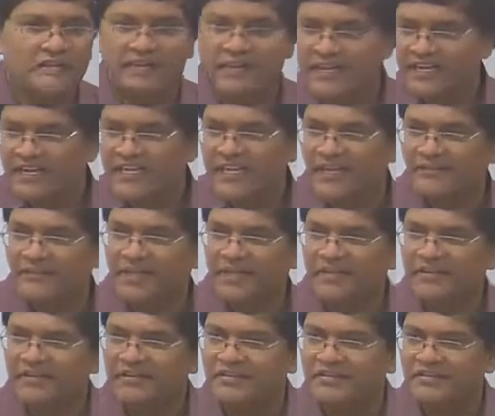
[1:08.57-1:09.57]
you have
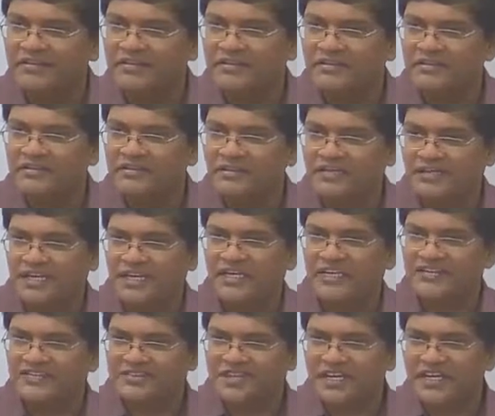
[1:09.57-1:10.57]
NDMA. At
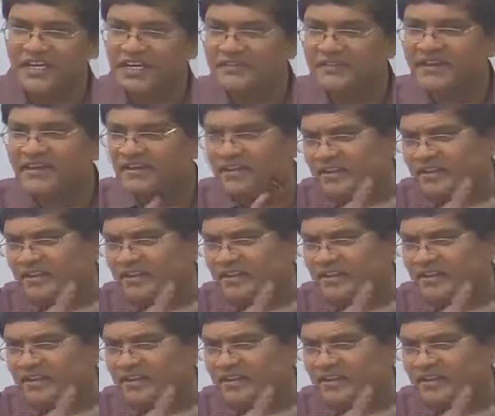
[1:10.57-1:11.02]
the state level